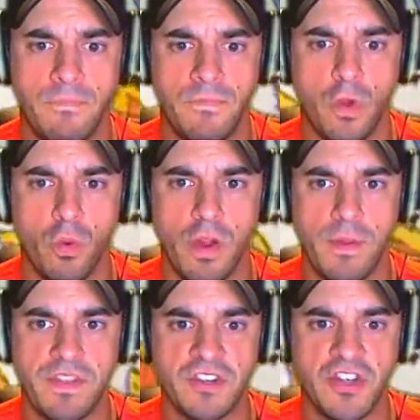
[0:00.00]
Don't worry
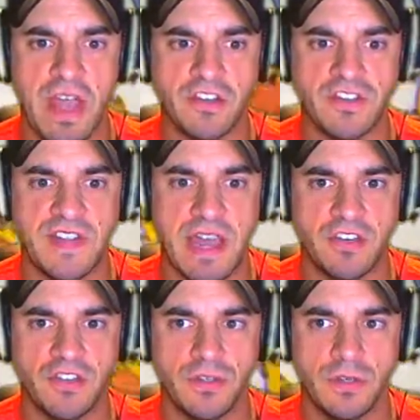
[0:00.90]
about the shot, just
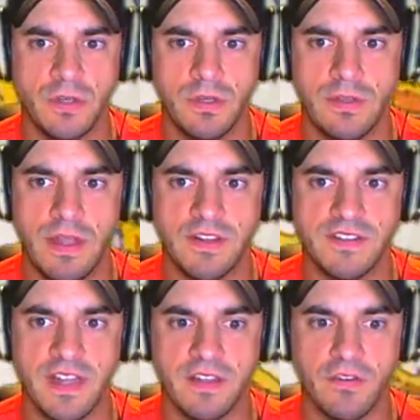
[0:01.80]
dodge. That doesn't
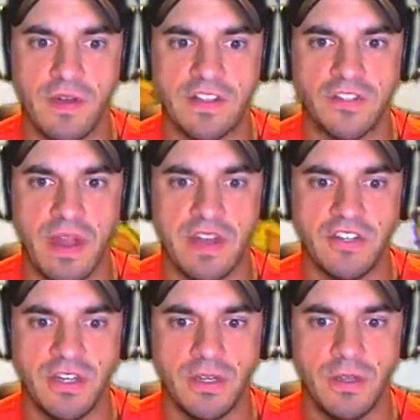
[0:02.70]
sound like a great strategy.